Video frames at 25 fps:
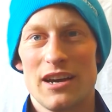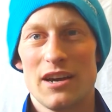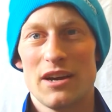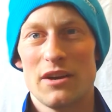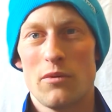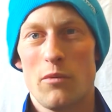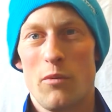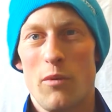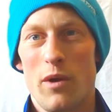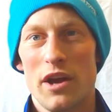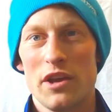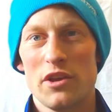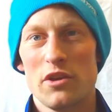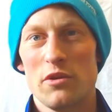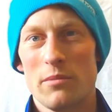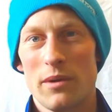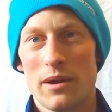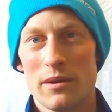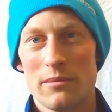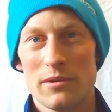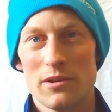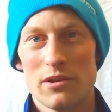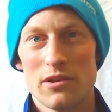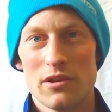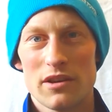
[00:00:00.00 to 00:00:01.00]
why you might
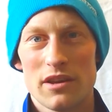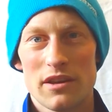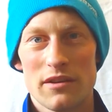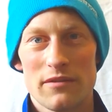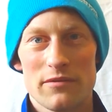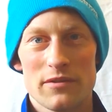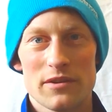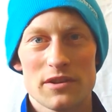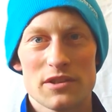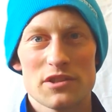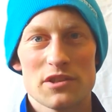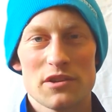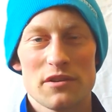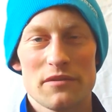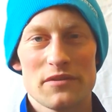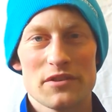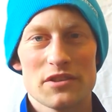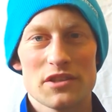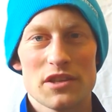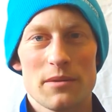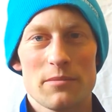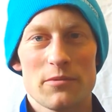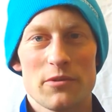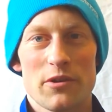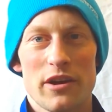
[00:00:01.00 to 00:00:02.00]
be looking for a service
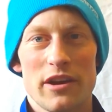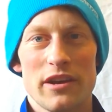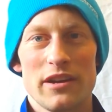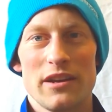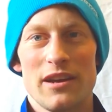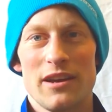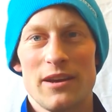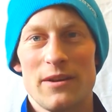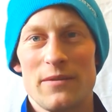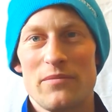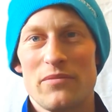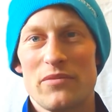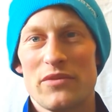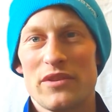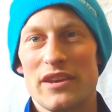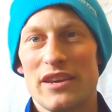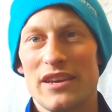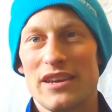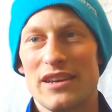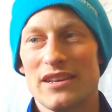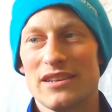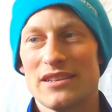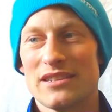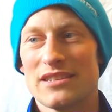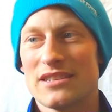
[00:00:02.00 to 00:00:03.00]
upgrade
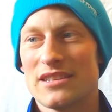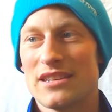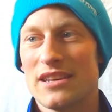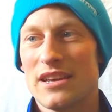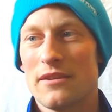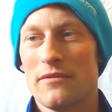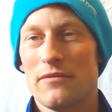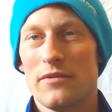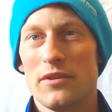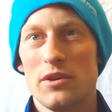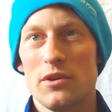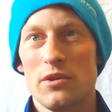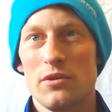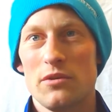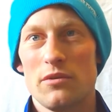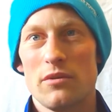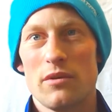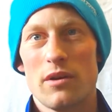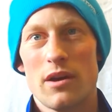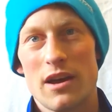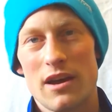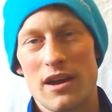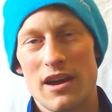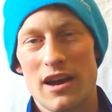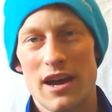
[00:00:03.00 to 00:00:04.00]
is if you
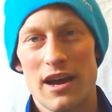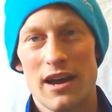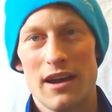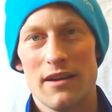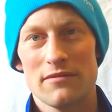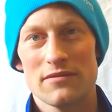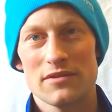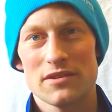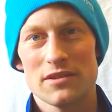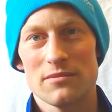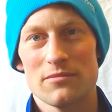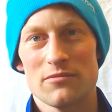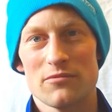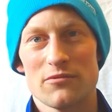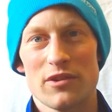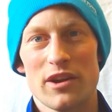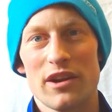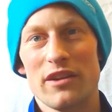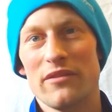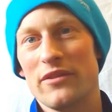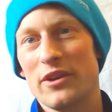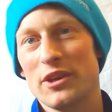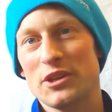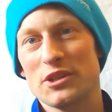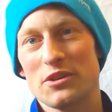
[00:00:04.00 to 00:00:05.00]
have some
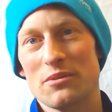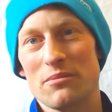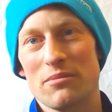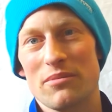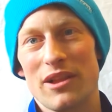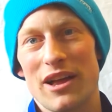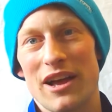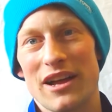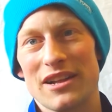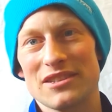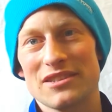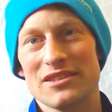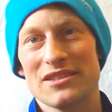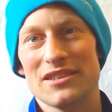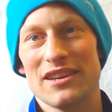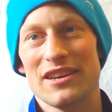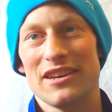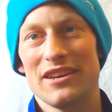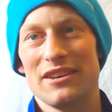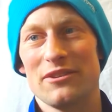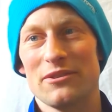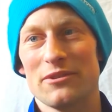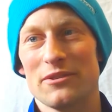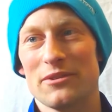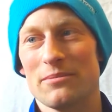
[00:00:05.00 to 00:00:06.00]
renovation plans. Say
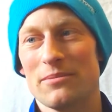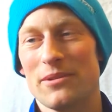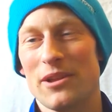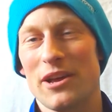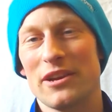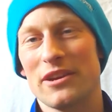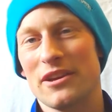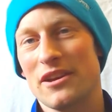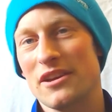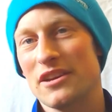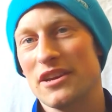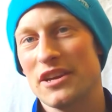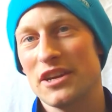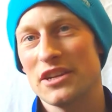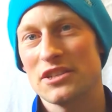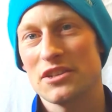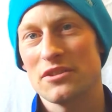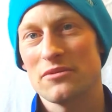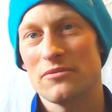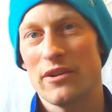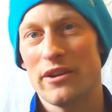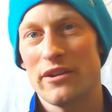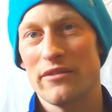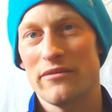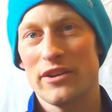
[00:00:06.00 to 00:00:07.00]
you're planning a kitchen
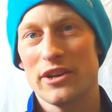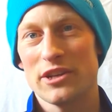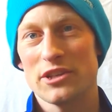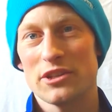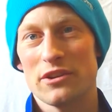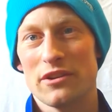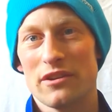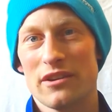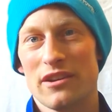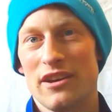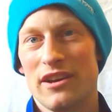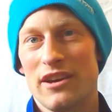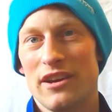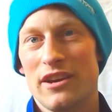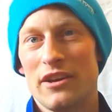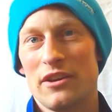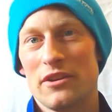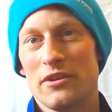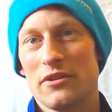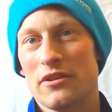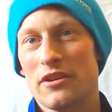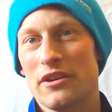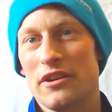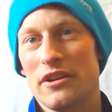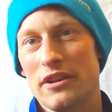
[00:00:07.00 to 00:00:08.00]
renovation,
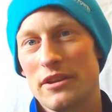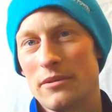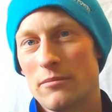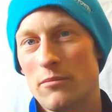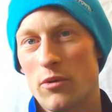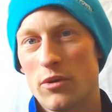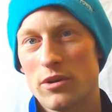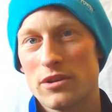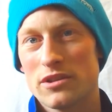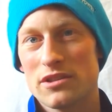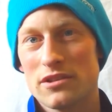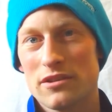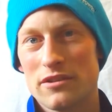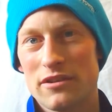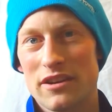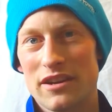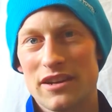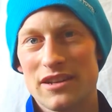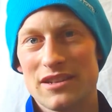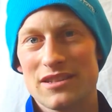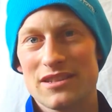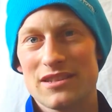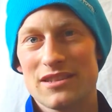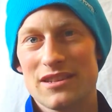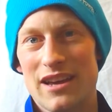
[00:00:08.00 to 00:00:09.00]
you're going to need more
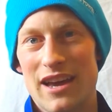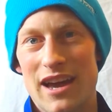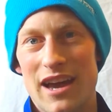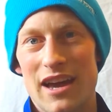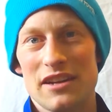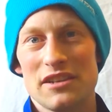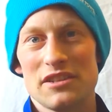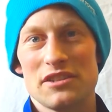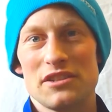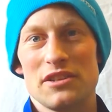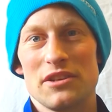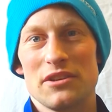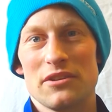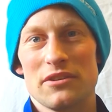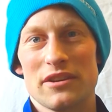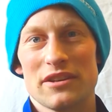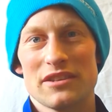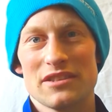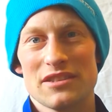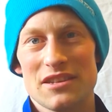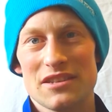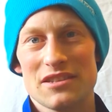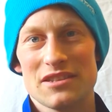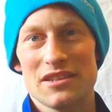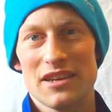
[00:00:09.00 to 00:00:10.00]
circuits added to your
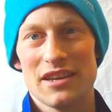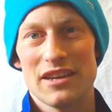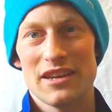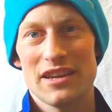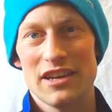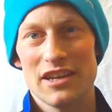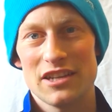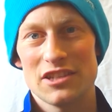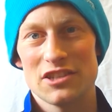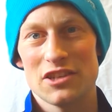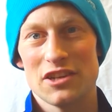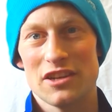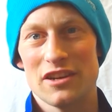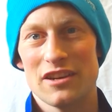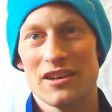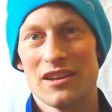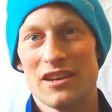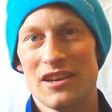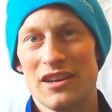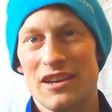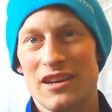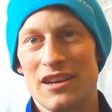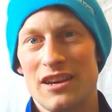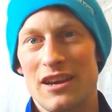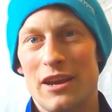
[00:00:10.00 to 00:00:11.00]
existing kitchen
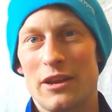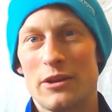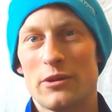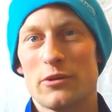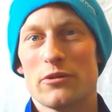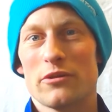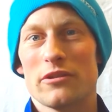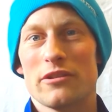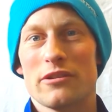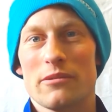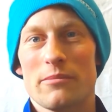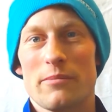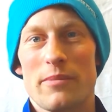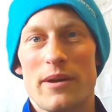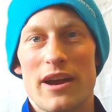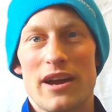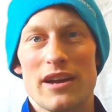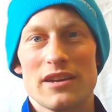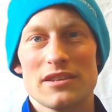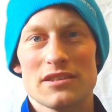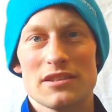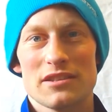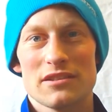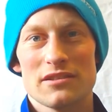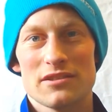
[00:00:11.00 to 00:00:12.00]
in order to
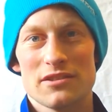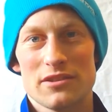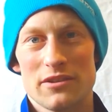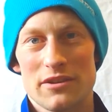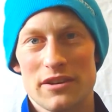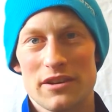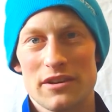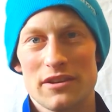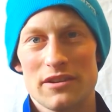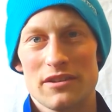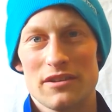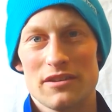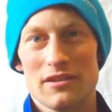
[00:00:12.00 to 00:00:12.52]
pass certain